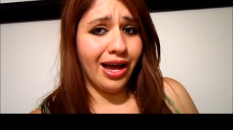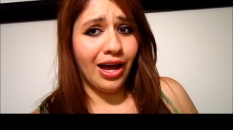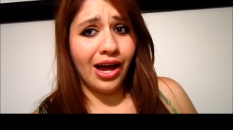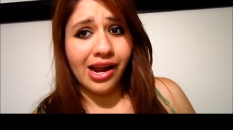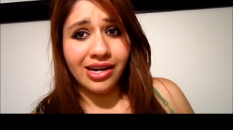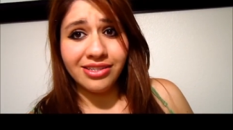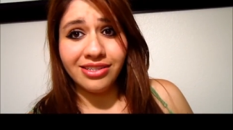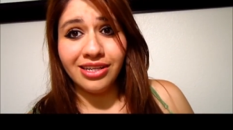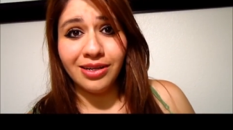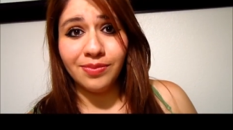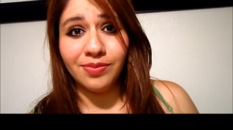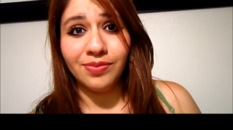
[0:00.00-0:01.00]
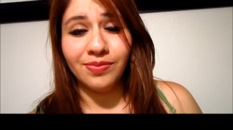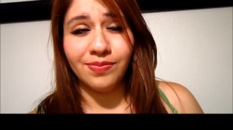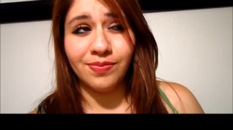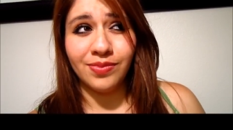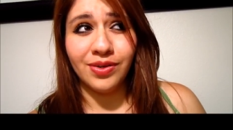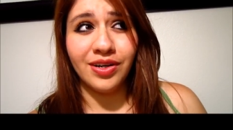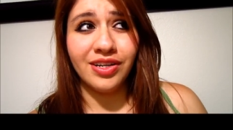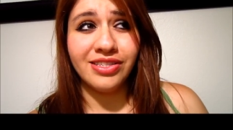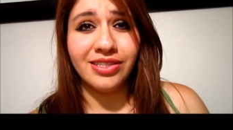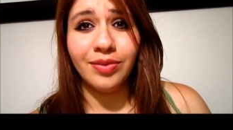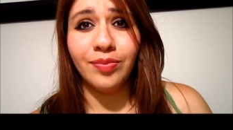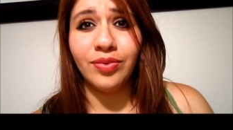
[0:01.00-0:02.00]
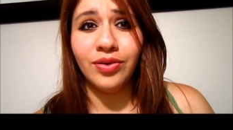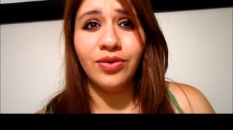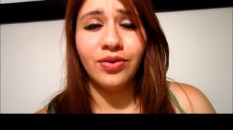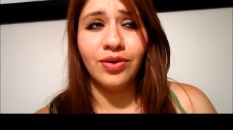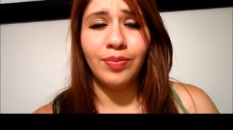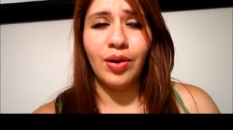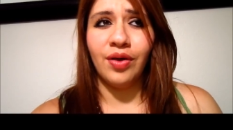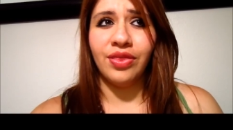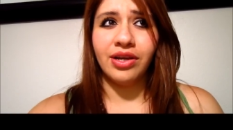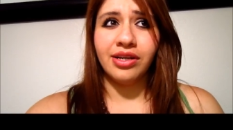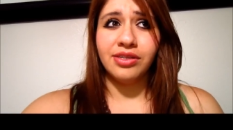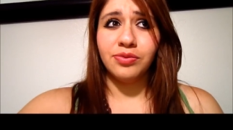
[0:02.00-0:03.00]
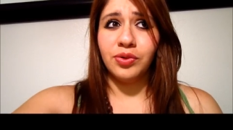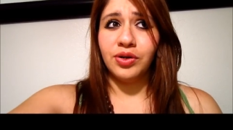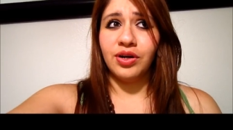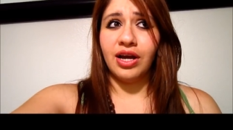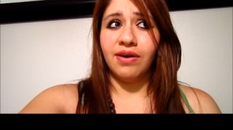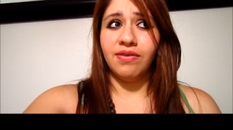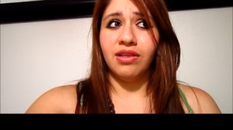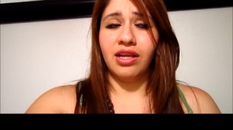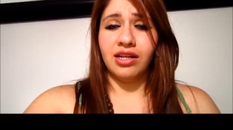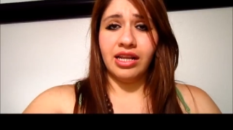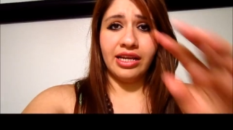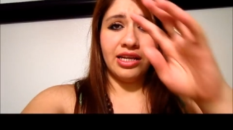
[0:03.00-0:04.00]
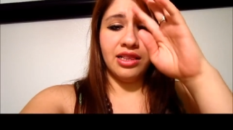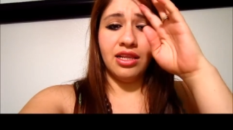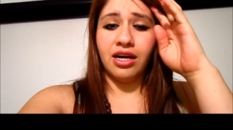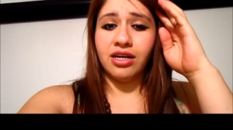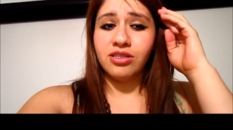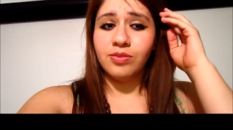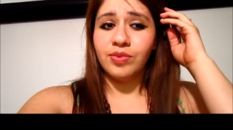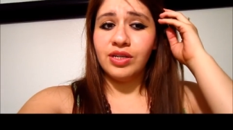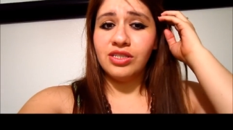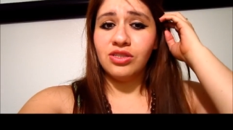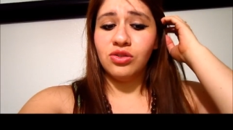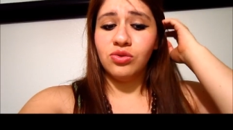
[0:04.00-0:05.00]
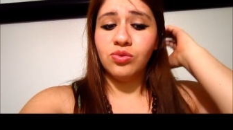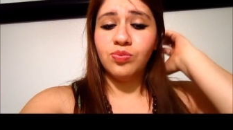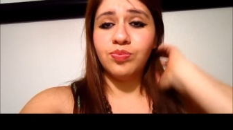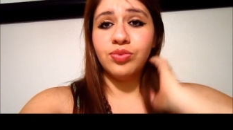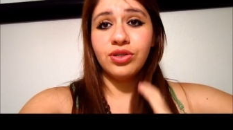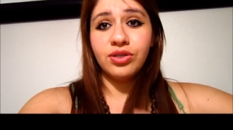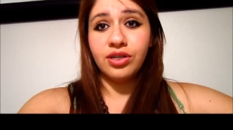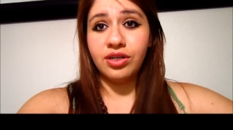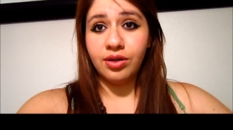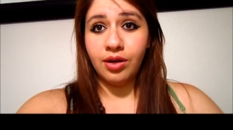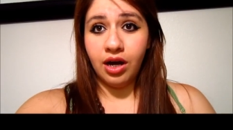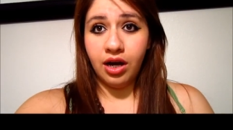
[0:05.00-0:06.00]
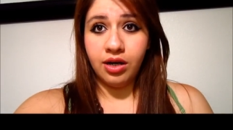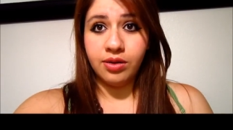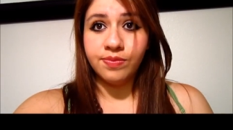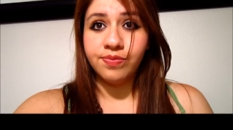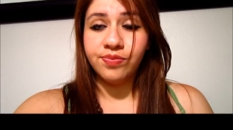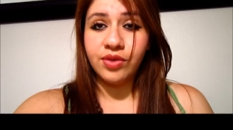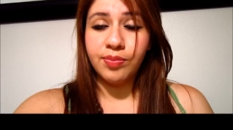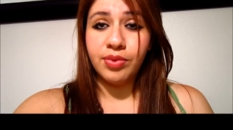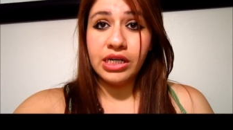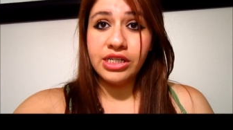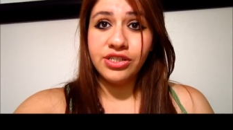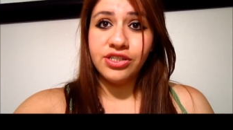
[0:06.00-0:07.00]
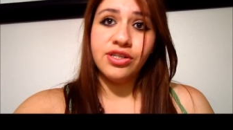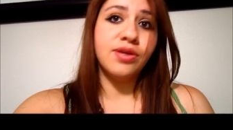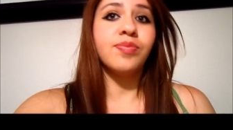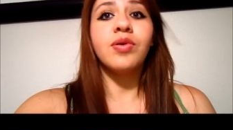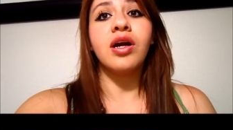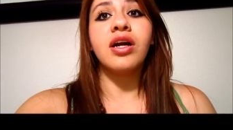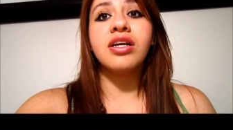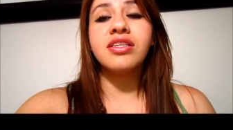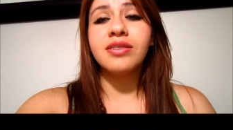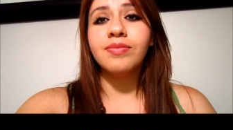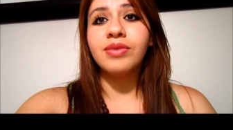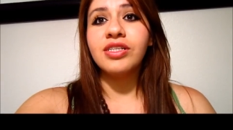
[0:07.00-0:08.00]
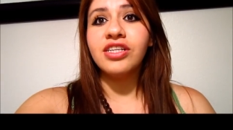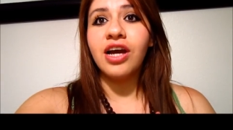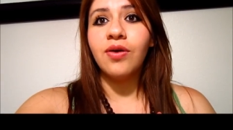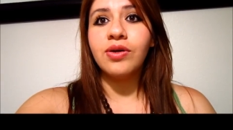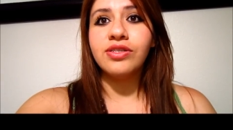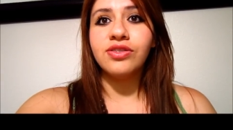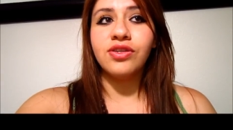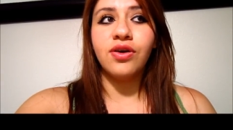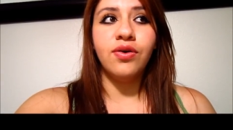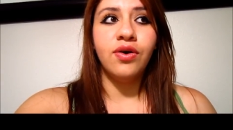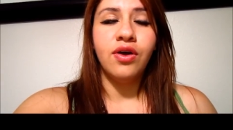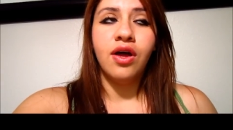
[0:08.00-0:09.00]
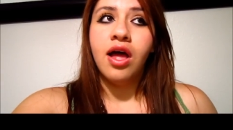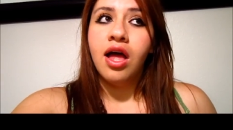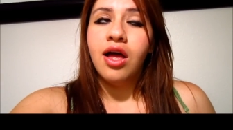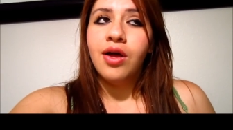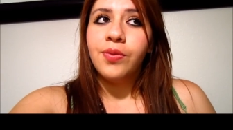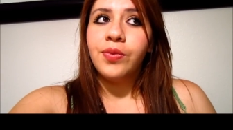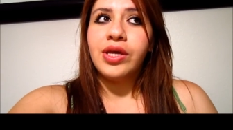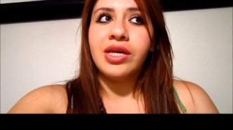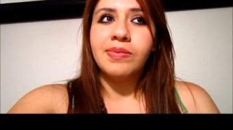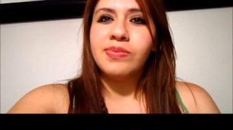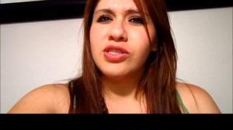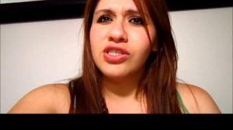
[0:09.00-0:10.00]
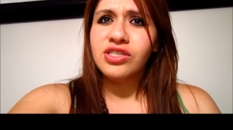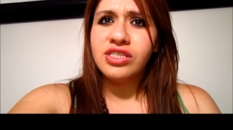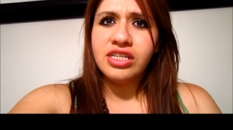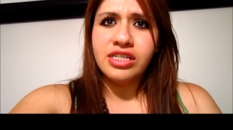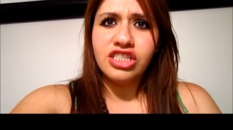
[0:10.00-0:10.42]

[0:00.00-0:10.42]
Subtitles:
Honestly, I'm very simple about that, because we don't have a lot of space to put a bunch of products in my shower, so we keep just the